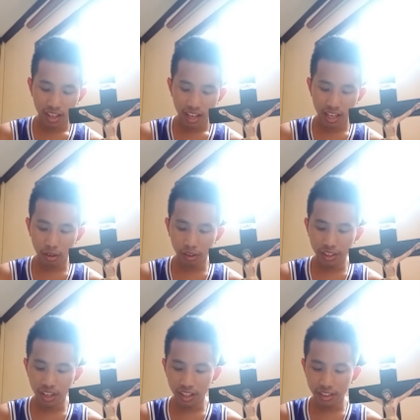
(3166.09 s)
and all
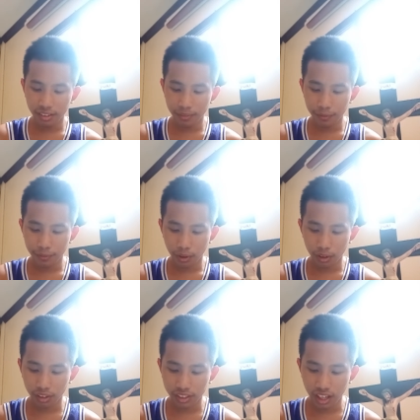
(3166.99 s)
the
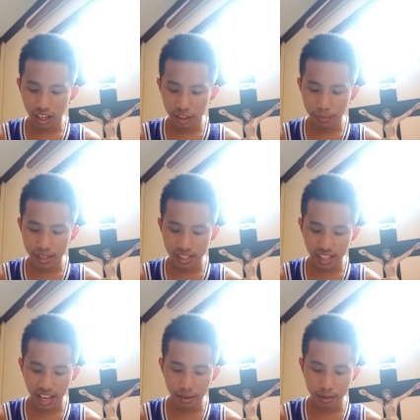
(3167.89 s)
other Mason
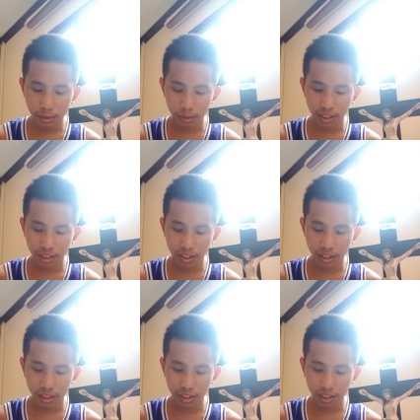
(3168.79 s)
household,